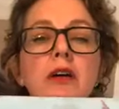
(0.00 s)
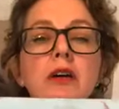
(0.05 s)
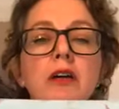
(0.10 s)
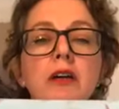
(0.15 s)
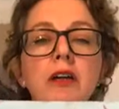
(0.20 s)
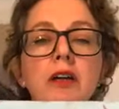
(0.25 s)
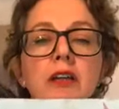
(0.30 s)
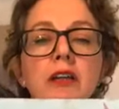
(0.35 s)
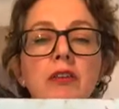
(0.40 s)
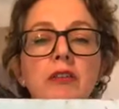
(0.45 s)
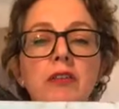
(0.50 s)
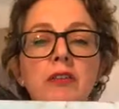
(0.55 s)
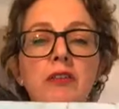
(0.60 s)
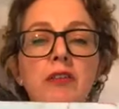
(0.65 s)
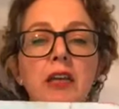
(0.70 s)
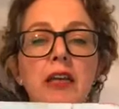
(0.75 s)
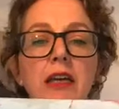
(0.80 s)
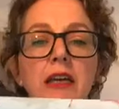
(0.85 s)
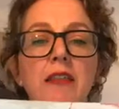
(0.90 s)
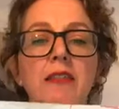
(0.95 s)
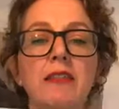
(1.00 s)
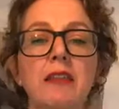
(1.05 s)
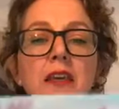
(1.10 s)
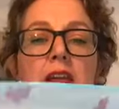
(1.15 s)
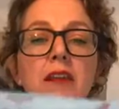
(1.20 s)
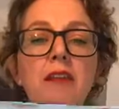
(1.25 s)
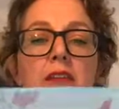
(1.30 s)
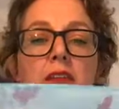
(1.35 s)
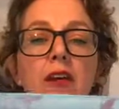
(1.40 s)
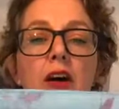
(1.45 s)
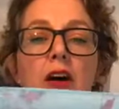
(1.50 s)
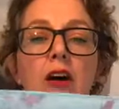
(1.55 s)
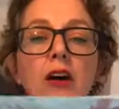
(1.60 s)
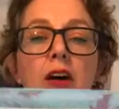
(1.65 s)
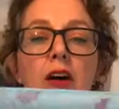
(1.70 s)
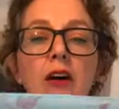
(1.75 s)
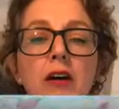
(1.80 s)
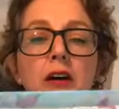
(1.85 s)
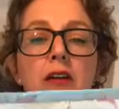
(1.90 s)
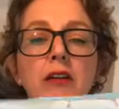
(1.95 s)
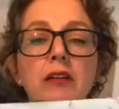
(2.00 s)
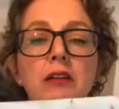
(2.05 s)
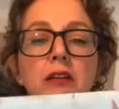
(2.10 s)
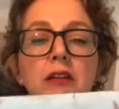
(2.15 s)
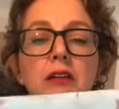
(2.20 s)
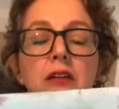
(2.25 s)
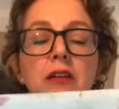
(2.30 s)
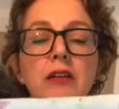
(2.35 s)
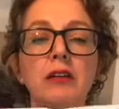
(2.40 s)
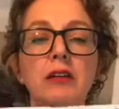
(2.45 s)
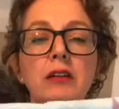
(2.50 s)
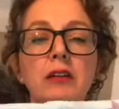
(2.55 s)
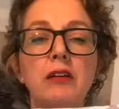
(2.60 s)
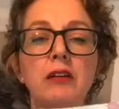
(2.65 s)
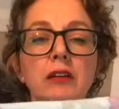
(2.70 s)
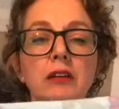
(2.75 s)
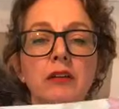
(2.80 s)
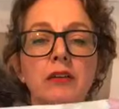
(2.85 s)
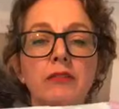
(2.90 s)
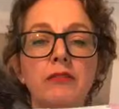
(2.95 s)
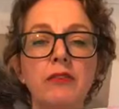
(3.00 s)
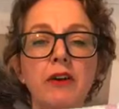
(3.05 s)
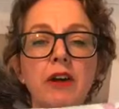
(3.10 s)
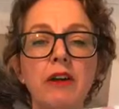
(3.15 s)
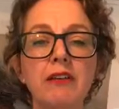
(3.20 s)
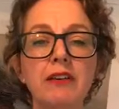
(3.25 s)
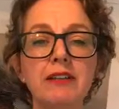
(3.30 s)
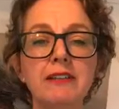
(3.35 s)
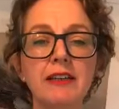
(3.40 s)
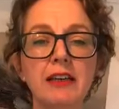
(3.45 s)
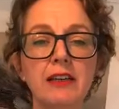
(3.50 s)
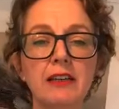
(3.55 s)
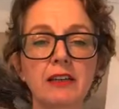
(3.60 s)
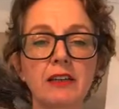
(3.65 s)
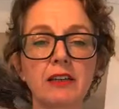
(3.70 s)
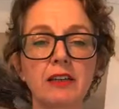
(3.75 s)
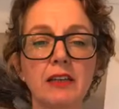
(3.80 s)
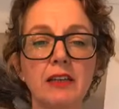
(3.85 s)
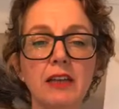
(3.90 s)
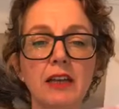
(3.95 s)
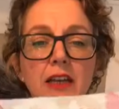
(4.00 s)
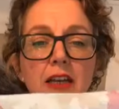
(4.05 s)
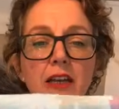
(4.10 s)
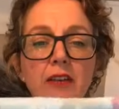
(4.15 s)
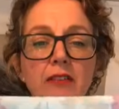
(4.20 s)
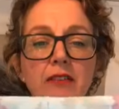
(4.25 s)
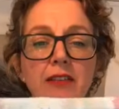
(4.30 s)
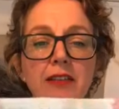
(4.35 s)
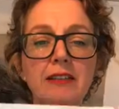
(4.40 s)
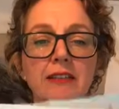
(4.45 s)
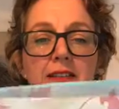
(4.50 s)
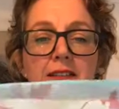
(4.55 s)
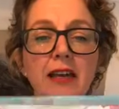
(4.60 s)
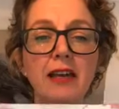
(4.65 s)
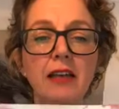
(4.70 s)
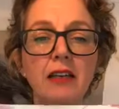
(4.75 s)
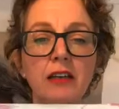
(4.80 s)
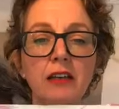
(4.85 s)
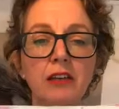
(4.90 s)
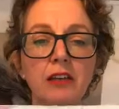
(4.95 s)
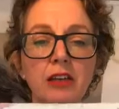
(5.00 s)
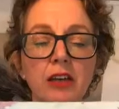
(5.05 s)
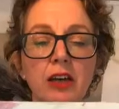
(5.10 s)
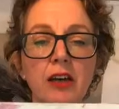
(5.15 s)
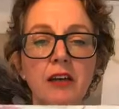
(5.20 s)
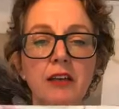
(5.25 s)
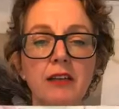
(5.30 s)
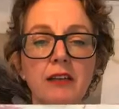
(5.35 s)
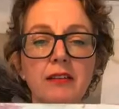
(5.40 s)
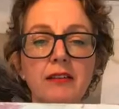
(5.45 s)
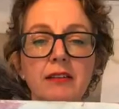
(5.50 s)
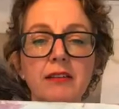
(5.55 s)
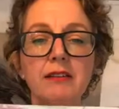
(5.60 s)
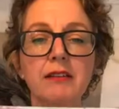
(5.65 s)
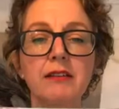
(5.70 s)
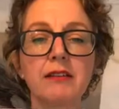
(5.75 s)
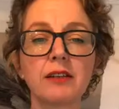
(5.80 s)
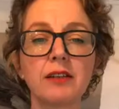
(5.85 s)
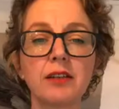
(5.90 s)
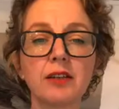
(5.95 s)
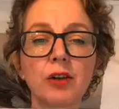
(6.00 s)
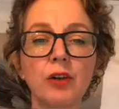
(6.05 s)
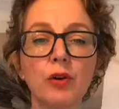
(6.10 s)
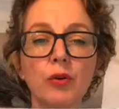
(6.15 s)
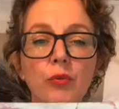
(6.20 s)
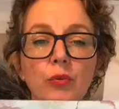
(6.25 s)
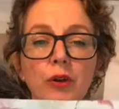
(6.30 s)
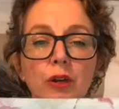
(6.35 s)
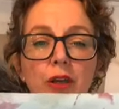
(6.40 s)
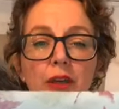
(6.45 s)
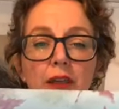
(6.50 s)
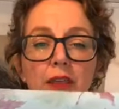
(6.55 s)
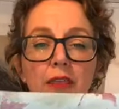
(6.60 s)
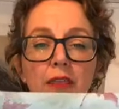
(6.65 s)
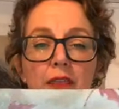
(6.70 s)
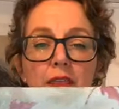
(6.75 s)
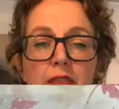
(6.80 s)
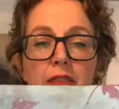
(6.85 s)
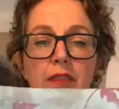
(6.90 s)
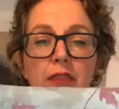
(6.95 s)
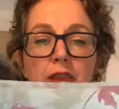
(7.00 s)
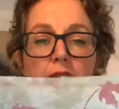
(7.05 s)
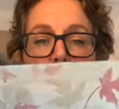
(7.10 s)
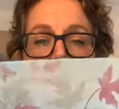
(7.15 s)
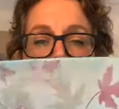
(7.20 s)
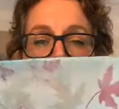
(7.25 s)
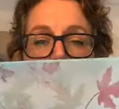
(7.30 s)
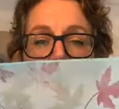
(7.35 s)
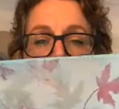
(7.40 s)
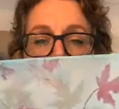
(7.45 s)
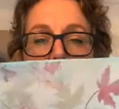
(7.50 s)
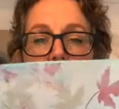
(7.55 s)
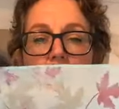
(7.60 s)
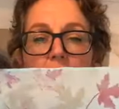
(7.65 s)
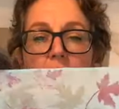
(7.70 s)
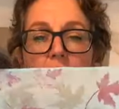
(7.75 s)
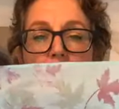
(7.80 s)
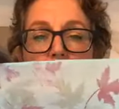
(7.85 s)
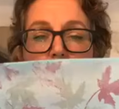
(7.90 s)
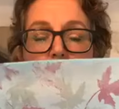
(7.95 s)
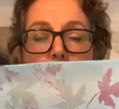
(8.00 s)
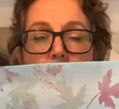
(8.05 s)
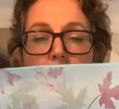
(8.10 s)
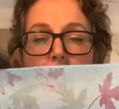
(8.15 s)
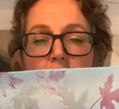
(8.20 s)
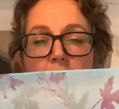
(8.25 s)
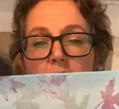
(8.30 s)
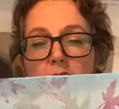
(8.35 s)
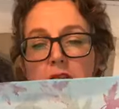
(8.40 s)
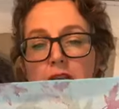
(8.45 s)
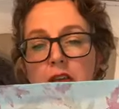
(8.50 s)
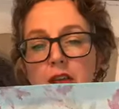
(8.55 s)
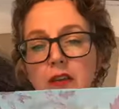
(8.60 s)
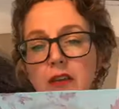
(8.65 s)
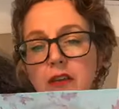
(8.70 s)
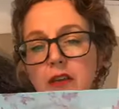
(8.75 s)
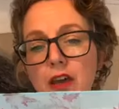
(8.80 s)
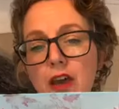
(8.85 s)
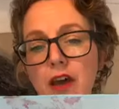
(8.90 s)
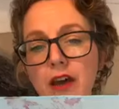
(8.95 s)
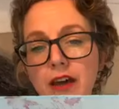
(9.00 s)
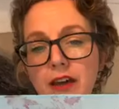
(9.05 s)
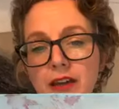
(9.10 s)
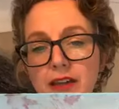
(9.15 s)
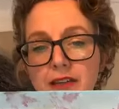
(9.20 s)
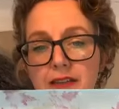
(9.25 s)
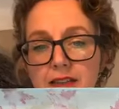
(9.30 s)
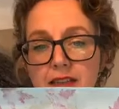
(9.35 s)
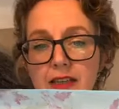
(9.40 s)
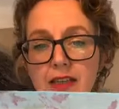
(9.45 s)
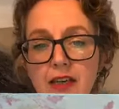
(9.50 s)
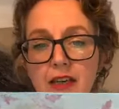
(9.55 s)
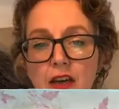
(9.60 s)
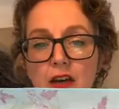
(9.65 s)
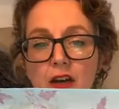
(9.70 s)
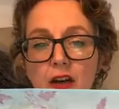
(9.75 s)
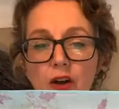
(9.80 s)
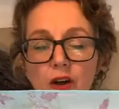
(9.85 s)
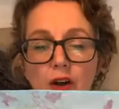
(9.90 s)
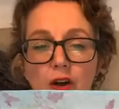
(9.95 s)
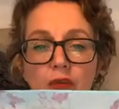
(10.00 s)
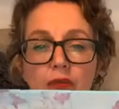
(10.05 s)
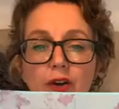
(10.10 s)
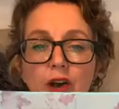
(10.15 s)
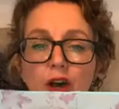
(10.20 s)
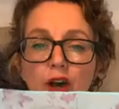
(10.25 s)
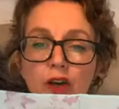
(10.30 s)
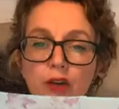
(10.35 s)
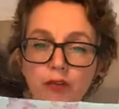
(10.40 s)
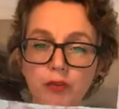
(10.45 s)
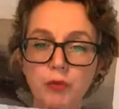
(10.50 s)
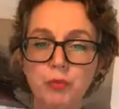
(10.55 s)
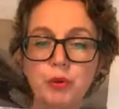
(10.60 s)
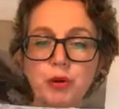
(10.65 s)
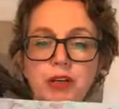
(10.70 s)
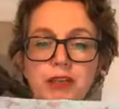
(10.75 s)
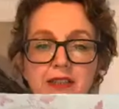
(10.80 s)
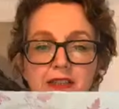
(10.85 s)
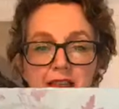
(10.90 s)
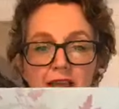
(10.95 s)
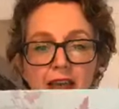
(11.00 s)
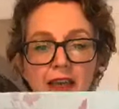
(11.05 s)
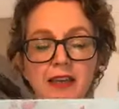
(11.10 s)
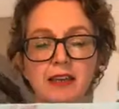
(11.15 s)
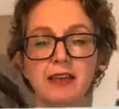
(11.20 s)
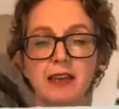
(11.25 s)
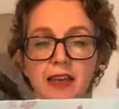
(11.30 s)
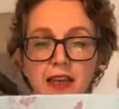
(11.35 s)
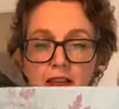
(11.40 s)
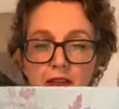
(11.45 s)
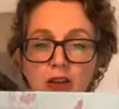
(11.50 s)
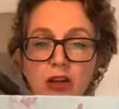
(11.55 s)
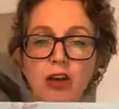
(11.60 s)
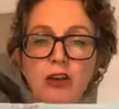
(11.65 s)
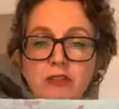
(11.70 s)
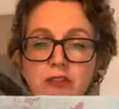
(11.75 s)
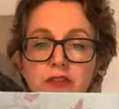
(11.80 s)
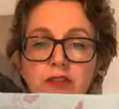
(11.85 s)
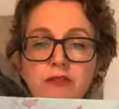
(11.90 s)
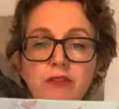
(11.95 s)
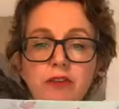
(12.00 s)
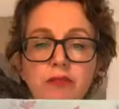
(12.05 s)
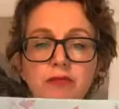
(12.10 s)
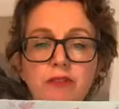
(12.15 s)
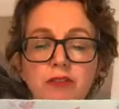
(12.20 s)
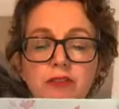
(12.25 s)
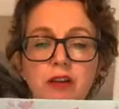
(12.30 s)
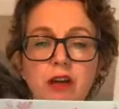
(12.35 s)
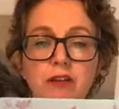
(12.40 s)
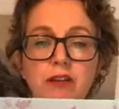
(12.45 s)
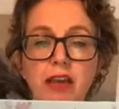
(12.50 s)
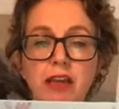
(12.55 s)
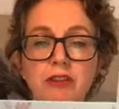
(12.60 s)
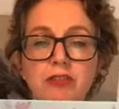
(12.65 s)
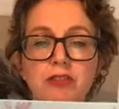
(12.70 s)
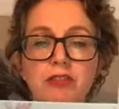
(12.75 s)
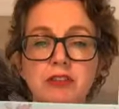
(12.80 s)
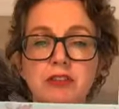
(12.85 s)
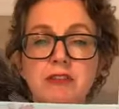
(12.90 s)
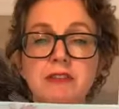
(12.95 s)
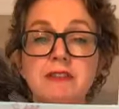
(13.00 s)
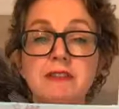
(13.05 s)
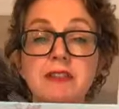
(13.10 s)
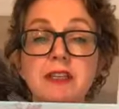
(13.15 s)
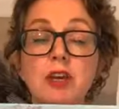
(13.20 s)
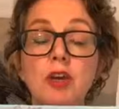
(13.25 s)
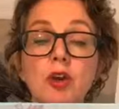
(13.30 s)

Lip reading: Can you see? These are very delicate leaves in delicate colours, with the idea of overprinting in lots of different directions,